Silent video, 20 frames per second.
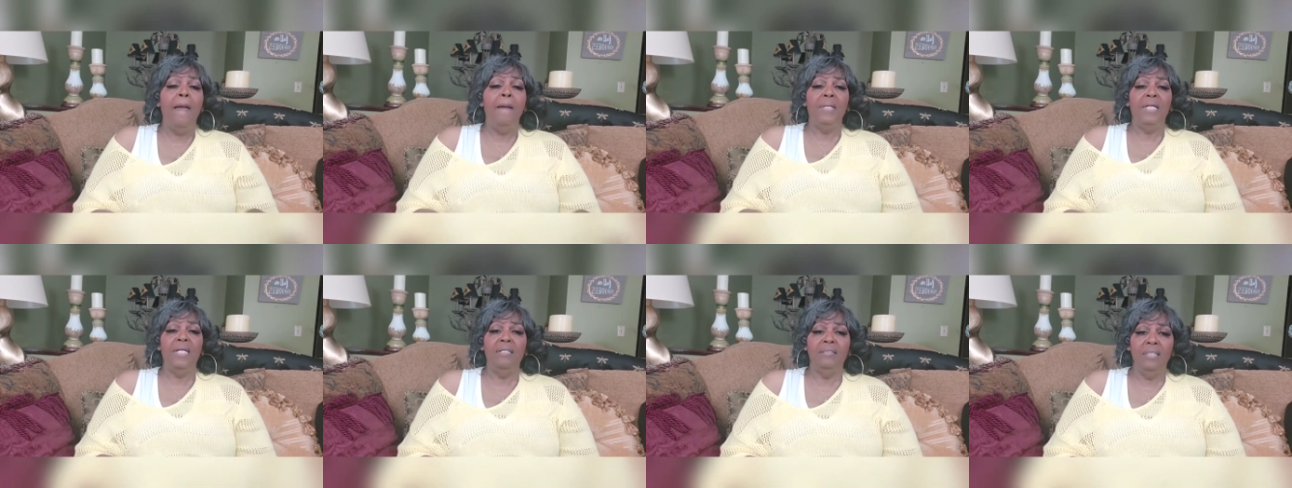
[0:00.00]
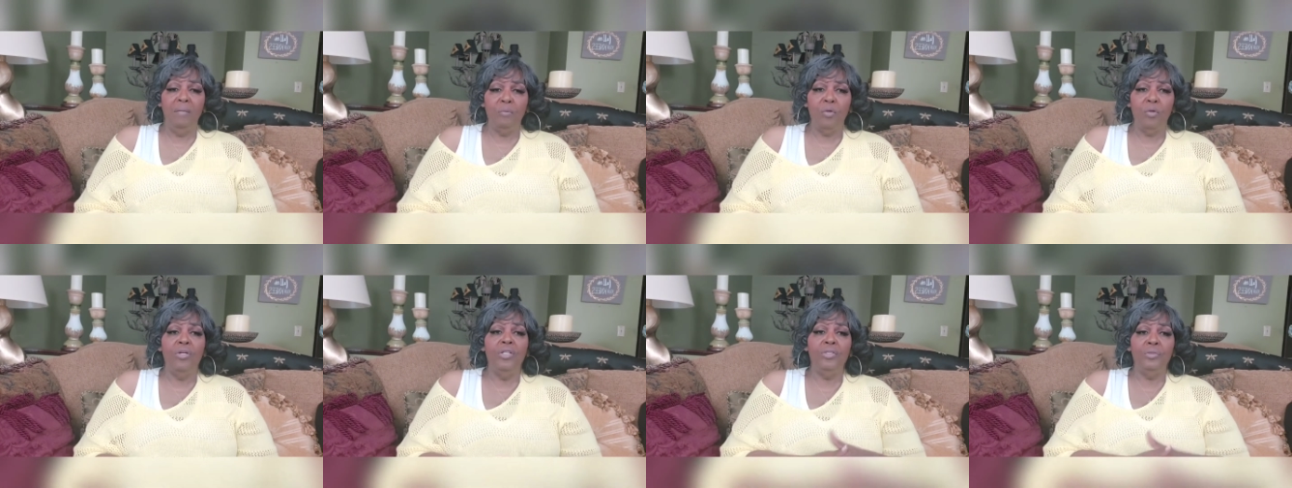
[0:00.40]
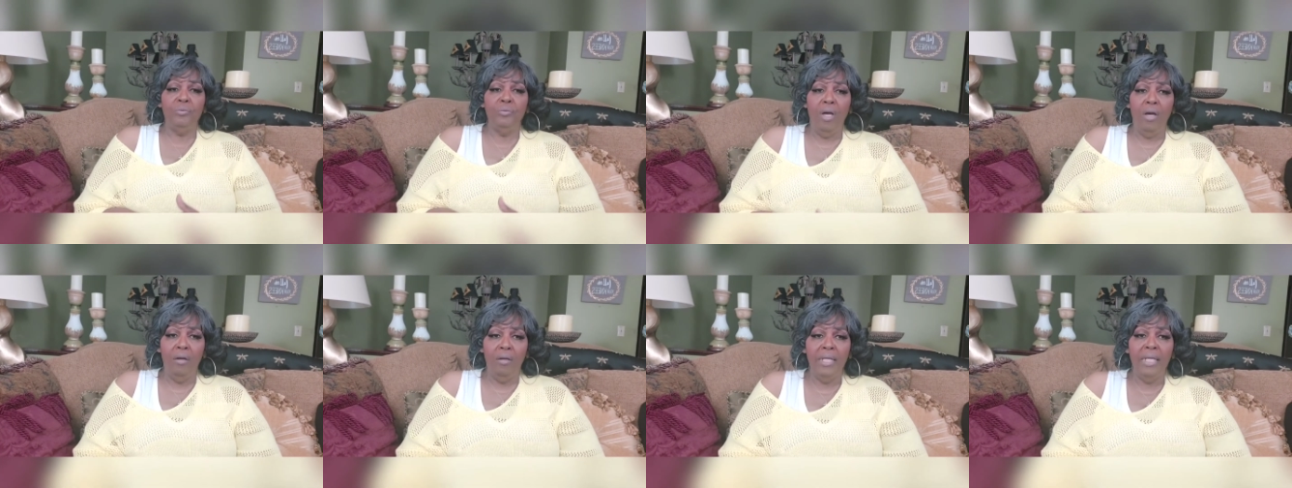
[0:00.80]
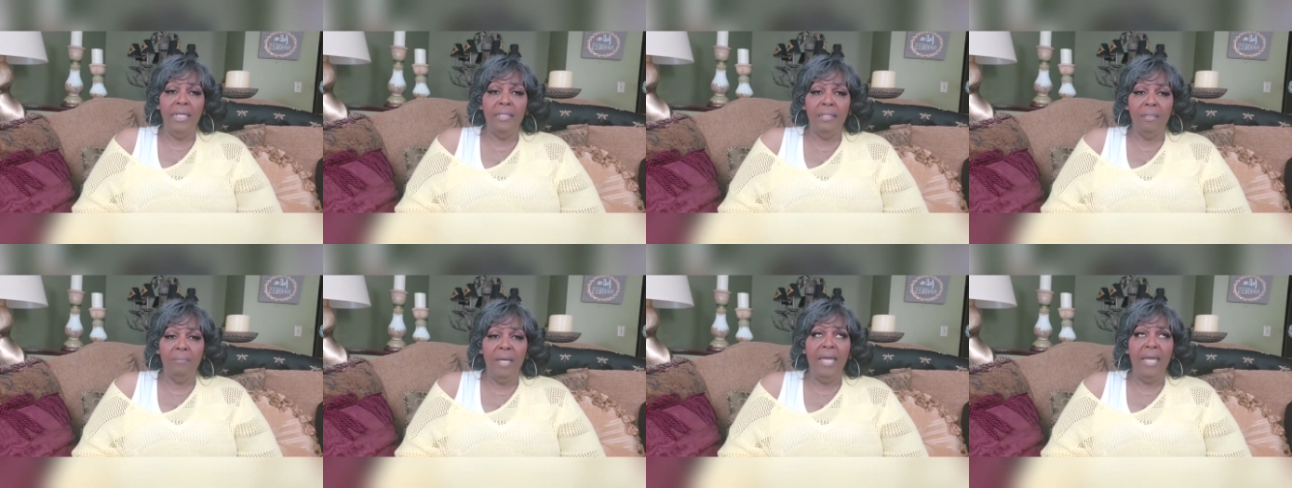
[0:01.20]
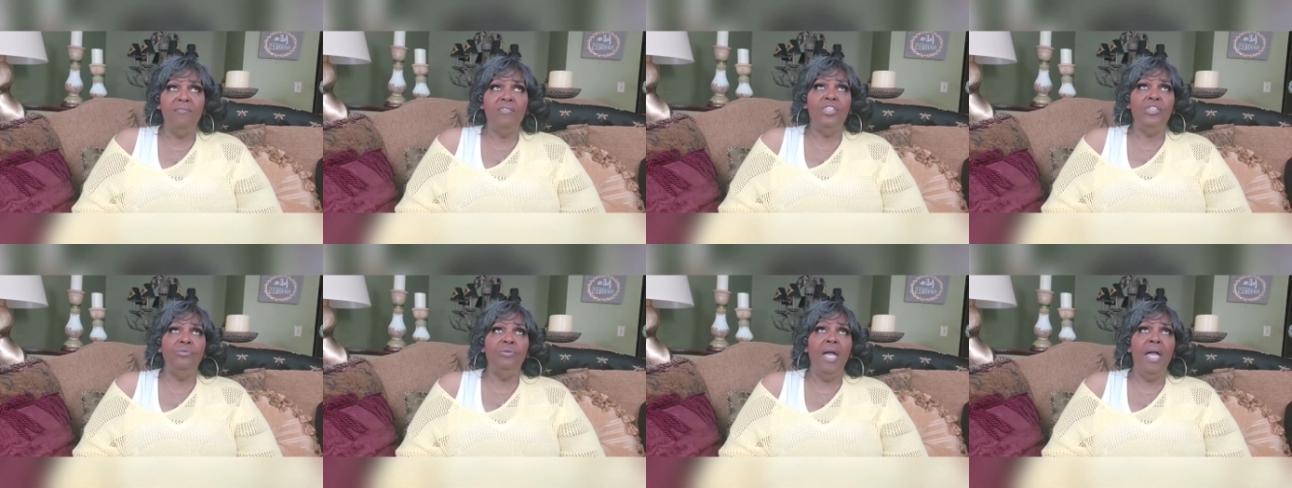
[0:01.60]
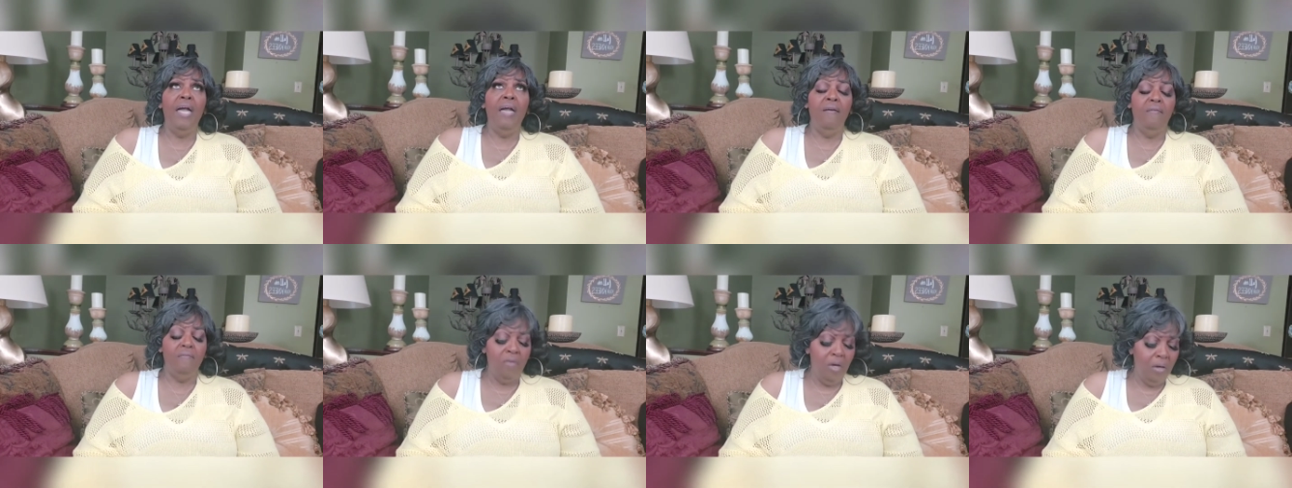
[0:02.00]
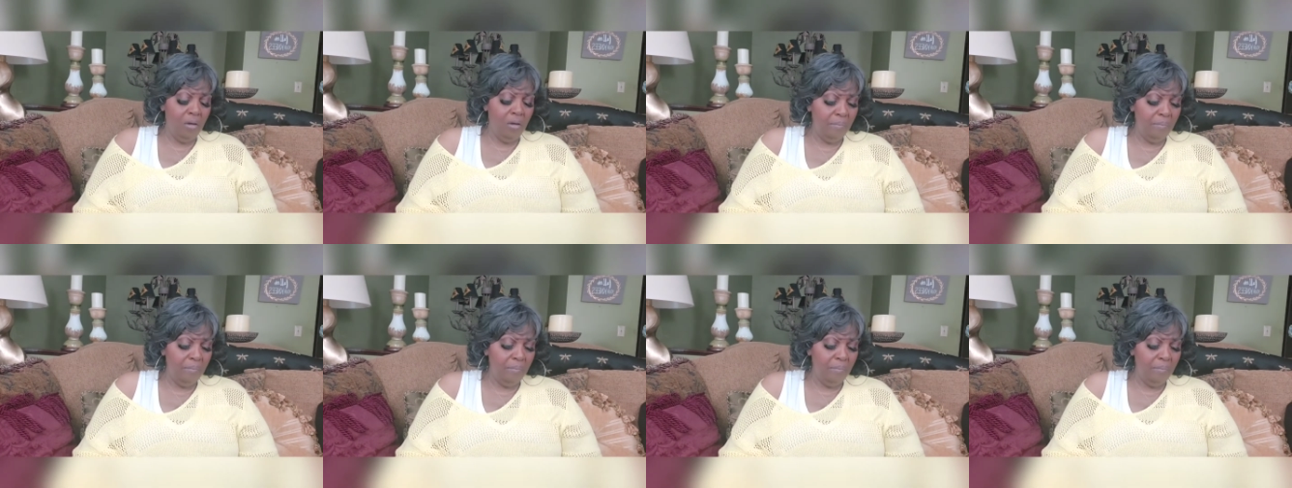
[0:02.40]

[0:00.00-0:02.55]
because I'm going to end up having to have